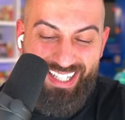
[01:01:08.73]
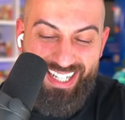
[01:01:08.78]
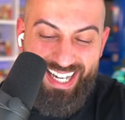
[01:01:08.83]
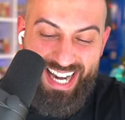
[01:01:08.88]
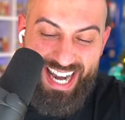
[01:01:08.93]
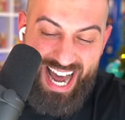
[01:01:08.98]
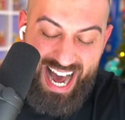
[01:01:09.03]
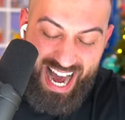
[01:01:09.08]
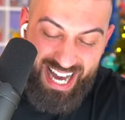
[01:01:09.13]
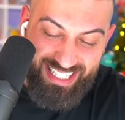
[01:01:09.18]

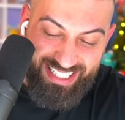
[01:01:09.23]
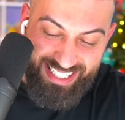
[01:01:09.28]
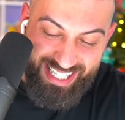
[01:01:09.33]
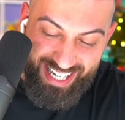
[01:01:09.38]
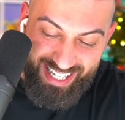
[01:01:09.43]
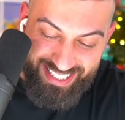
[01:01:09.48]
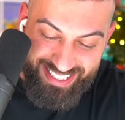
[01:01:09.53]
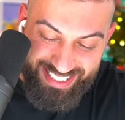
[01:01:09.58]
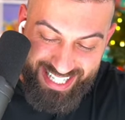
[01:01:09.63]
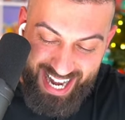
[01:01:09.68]

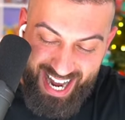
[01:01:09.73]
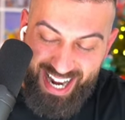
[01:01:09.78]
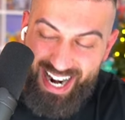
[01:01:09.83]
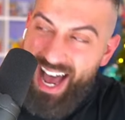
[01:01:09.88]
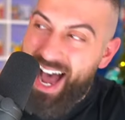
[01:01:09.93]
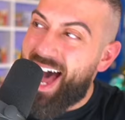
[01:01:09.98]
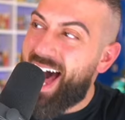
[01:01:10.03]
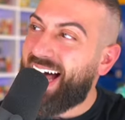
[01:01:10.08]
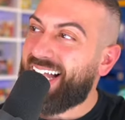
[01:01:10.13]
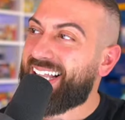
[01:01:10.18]
Ninetales not
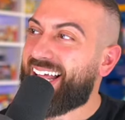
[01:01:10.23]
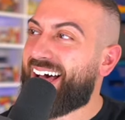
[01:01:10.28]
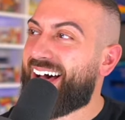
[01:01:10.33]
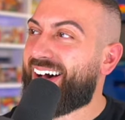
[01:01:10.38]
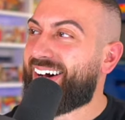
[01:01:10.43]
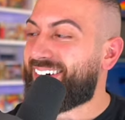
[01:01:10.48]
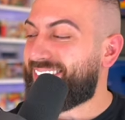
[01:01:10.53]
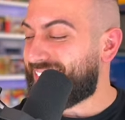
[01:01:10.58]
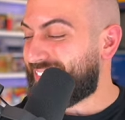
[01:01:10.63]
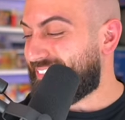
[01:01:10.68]

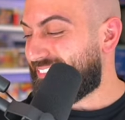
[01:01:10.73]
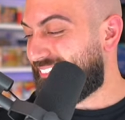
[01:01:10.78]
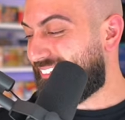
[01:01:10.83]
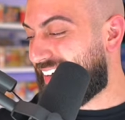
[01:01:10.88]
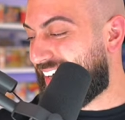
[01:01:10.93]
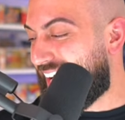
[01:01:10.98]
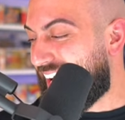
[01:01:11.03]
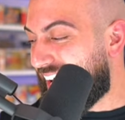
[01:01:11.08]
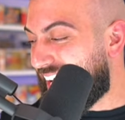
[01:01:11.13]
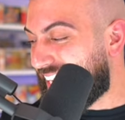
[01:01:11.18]
hollow?
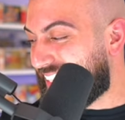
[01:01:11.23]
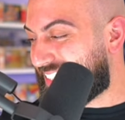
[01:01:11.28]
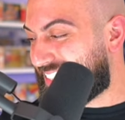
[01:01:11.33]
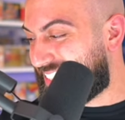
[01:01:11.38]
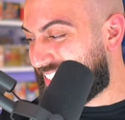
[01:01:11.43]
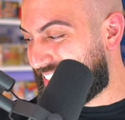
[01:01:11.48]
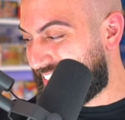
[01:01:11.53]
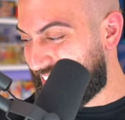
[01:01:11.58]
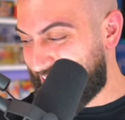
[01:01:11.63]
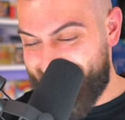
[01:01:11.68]

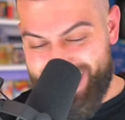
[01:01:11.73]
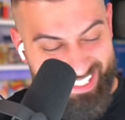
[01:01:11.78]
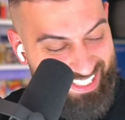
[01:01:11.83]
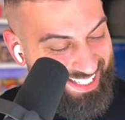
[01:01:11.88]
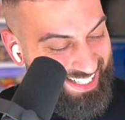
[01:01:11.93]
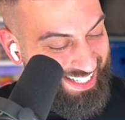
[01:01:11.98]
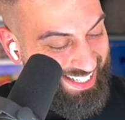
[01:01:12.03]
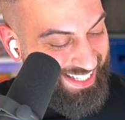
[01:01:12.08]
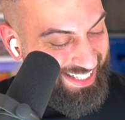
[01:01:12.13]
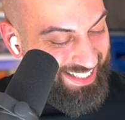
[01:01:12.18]
What?
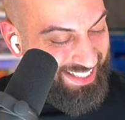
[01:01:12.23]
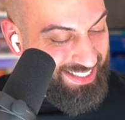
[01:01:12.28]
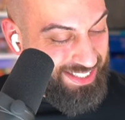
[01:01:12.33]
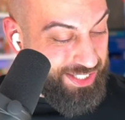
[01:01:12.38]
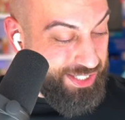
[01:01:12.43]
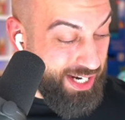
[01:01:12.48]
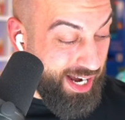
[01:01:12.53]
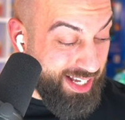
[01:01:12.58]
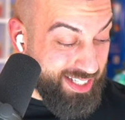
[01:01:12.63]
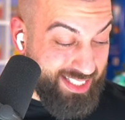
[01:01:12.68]

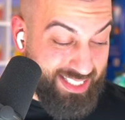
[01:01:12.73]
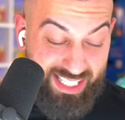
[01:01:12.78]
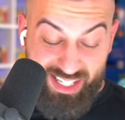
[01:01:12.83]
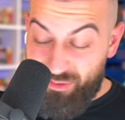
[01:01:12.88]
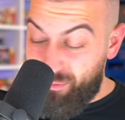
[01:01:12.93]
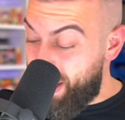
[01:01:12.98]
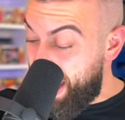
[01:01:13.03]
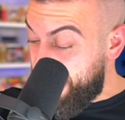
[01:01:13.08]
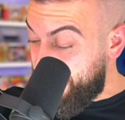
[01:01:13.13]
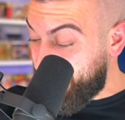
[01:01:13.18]

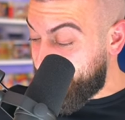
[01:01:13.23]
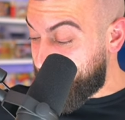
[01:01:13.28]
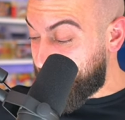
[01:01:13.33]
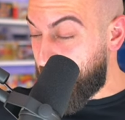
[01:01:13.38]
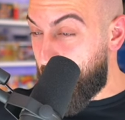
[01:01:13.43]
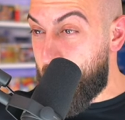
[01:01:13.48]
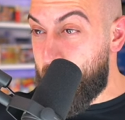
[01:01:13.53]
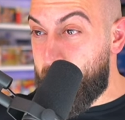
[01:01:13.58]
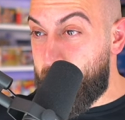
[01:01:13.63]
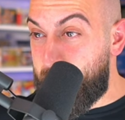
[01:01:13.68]
Justin making
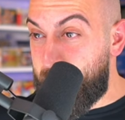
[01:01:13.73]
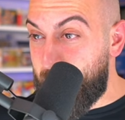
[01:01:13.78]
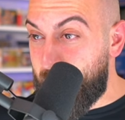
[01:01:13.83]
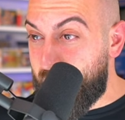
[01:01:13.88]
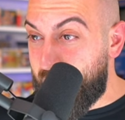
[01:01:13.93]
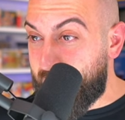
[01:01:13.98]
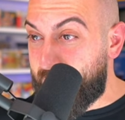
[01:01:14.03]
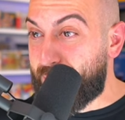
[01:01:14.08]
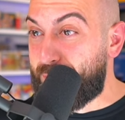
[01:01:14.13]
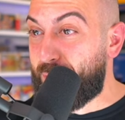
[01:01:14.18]
some
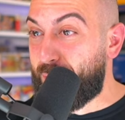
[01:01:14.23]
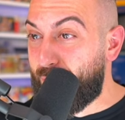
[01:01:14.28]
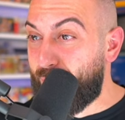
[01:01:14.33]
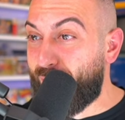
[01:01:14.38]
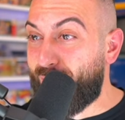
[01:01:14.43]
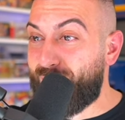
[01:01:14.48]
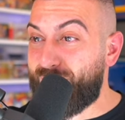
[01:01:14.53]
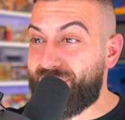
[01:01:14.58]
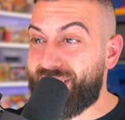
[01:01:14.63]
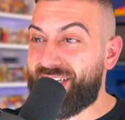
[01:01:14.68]
big
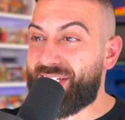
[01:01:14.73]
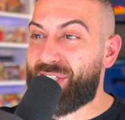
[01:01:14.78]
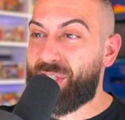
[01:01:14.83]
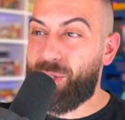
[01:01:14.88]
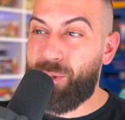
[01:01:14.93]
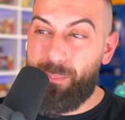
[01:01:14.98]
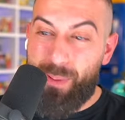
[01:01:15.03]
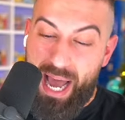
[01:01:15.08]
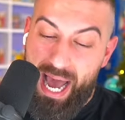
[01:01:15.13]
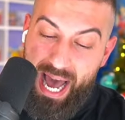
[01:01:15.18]
moves in
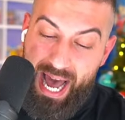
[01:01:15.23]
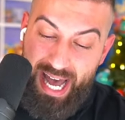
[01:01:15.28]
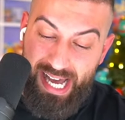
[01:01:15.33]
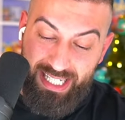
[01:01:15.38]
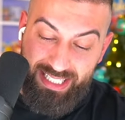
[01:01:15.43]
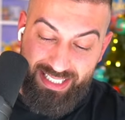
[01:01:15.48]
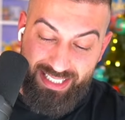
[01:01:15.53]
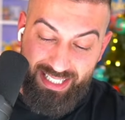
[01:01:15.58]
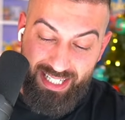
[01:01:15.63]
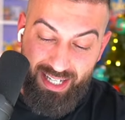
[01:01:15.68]
two
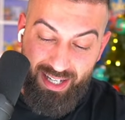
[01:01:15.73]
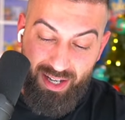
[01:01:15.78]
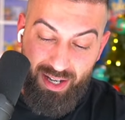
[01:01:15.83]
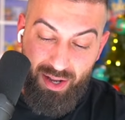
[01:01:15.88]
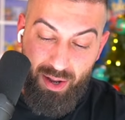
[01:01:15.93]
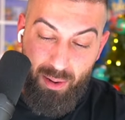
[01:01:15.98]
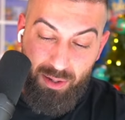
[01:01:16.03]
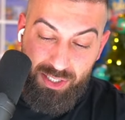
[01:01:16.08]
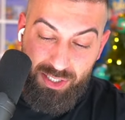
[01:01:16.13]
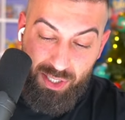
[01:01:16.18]
packs.
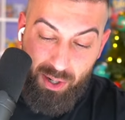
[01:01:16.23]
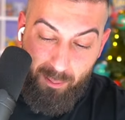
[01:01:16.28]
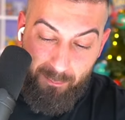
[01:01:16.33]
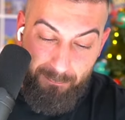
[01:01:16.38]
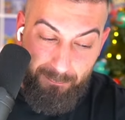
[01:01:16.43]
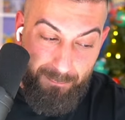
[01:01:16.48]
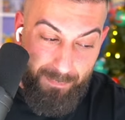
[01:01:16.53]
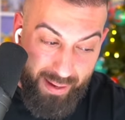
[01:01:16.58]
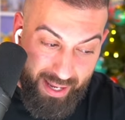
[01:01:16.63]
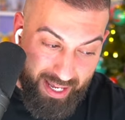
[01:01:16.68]

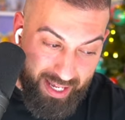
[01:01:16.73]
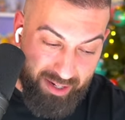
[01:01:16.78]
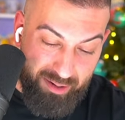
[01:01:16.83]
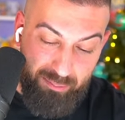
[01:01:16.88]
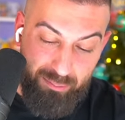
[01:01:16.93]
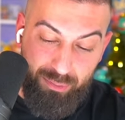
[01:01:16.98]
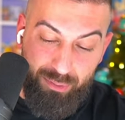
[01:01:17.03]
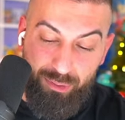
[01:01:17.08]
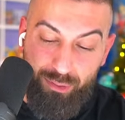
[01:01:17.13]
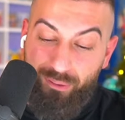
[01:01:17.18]
Some
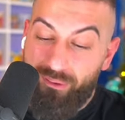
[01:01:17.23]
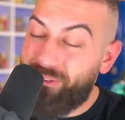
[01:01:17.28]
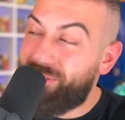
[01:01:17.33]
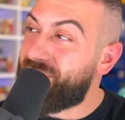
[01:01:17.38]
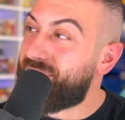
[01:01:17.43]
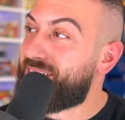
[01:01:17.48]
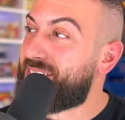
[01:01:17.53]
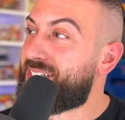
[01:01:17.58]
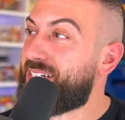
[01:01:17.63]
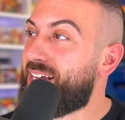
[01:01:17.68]
big
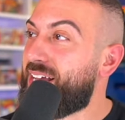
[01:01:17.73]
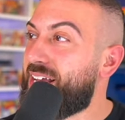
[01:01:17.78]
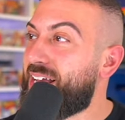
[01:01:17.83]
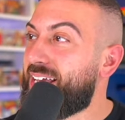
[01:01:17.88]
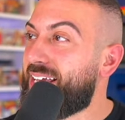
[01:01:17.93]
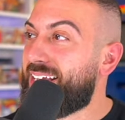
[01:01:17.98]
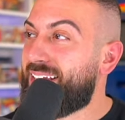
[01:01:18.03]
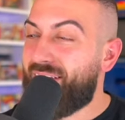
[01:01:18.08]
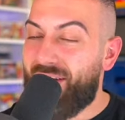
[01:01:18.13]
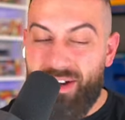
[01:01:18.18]
moves.
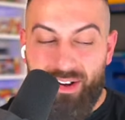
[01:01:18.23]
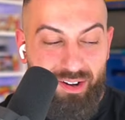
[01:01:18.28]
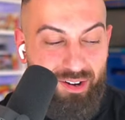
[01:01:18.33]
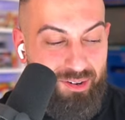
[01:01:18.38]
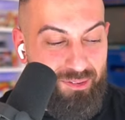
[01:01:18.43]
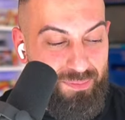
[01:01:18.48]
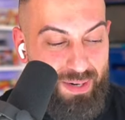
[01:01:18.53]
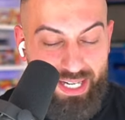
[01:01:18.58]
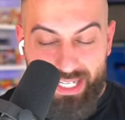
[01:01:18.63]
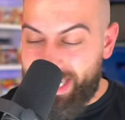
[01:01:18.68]

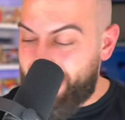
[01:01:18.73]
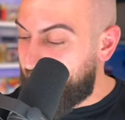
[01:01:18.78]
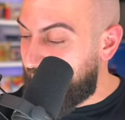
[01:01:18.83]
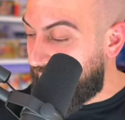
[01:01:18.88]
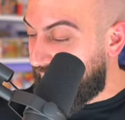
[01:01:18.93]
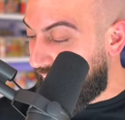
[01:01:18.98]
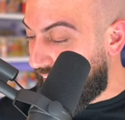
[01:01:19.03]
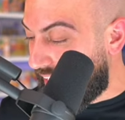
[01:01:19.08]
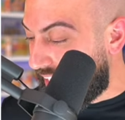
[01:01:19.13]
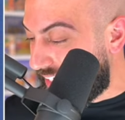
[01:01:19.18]
Oh my
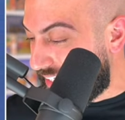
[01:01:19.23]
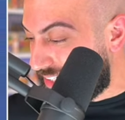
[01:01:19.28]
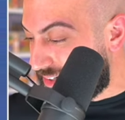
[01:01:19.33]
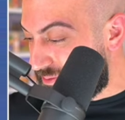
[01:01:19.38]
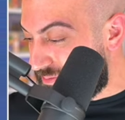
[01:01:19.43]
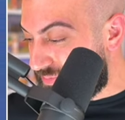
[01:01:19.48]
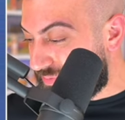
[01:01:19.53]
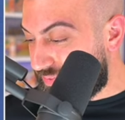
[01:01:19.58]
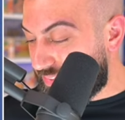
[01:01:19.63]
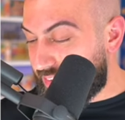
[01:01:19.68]
god.
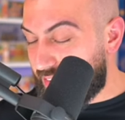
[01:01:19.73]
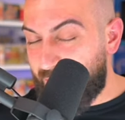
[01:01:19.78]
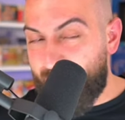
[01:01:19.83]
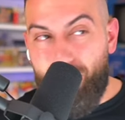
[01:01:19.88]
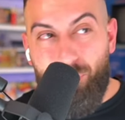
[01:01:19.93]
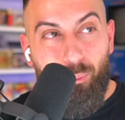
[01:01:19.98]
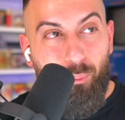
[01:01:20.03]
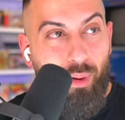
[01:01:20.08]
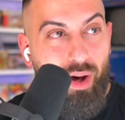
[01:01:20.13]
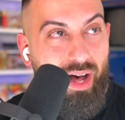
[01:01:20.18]

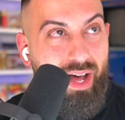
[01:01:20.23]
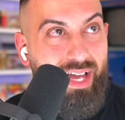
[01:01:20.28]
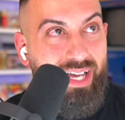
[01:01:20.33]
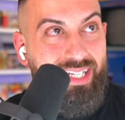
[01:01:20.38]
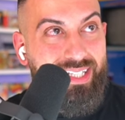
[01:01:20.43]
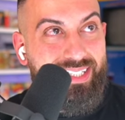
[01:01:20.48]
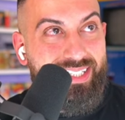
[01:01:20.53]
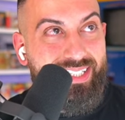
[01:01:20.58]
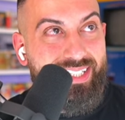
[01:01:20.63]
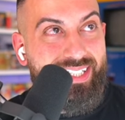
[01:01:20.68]

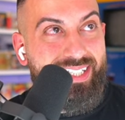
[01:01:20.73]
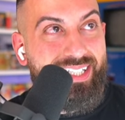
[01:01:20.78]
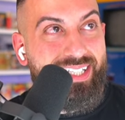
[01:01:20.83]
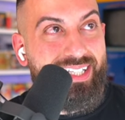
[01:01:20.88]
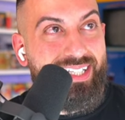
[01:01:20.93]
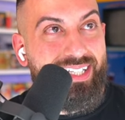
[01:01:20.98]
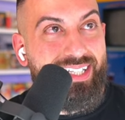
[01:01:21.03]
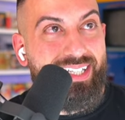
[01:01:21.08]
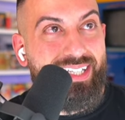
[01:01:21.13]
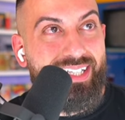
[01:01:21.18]
What?
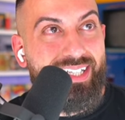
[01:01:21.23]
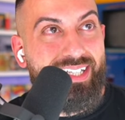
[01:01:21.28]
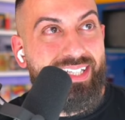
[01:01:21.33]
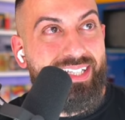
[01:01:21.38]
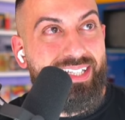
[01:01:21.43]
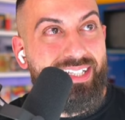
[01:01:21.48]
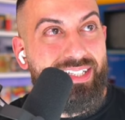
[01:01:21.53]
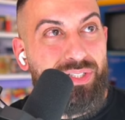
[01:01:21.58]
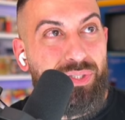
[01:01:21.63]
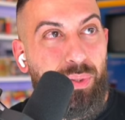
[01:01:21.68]

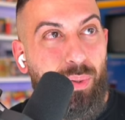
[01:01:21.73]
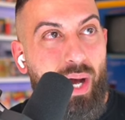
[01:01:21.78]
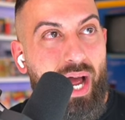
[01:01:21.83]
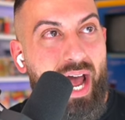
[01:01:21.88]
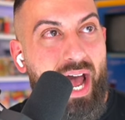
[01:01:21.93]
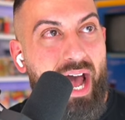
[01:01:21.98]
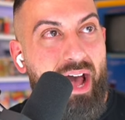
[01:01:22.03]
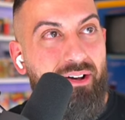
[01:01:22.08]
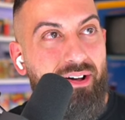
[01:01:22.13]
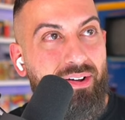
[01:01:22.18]
Do I
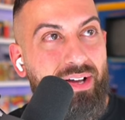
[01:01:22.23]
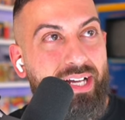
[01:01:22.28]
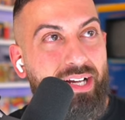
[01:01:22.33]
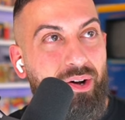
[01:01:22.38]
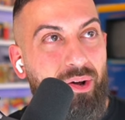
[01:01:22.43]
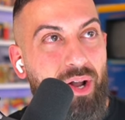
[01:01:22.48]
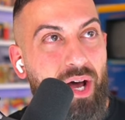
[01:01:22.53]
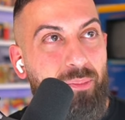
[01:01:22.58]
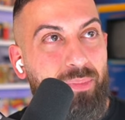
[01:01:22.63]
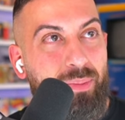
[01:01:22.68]
have... Wait,
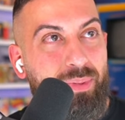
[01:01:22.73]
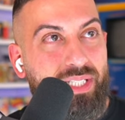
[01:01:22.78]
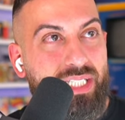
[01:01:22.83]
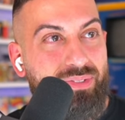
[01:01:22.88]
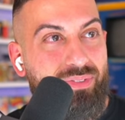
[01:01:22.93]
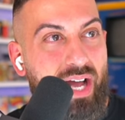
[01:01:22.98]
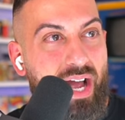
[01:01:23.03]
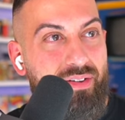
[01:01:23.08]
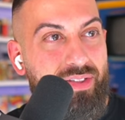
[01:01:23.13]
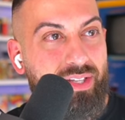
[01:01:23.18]
hold up. Let me see
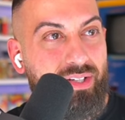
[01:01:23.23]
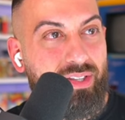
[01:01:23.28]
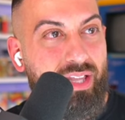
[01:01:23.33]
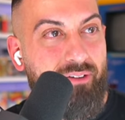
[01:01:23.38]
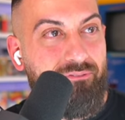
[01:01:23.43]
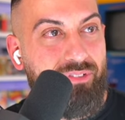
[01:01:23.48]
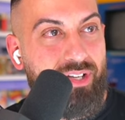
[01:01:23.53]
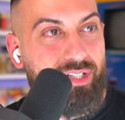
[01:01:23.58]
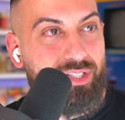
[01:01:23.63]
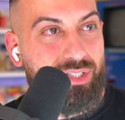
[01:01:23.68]
if I have anything on
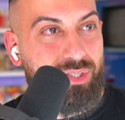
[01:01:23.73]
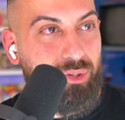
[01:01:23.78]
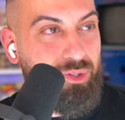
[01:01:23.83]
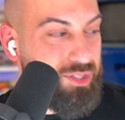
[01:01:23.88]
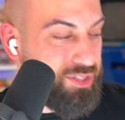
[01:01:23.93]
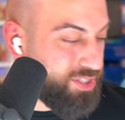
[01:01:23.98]
that Venusaur,